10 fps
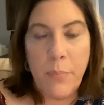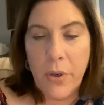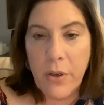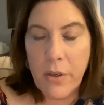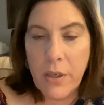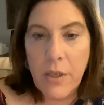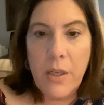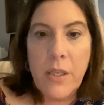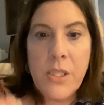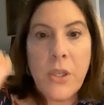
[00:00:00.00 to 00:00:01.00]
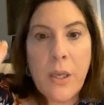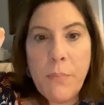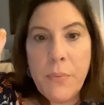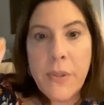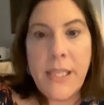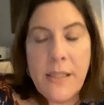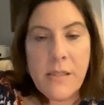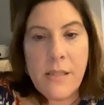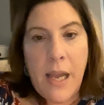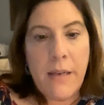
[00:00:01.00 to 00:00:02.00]
book to complete
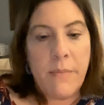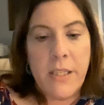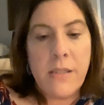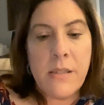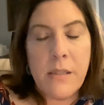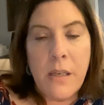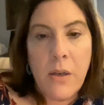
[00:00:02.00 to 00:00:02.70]
assignments,